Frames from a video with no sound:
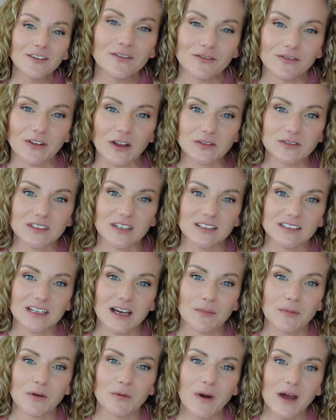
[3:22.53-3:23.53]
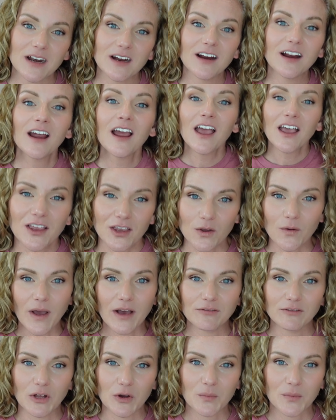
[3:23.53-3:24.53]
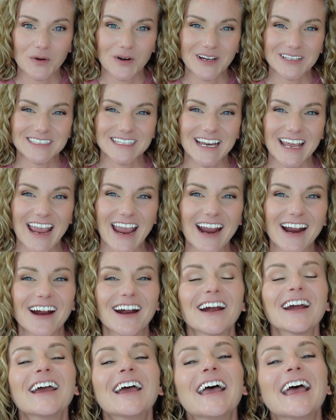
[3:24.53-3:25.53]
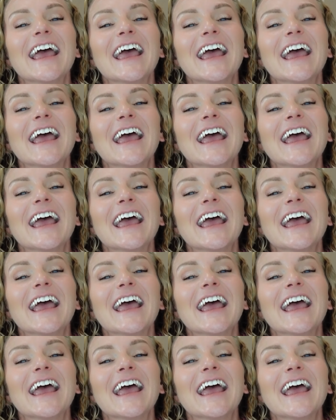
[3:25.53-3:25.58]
floats on top of the water, you have low porosity hair.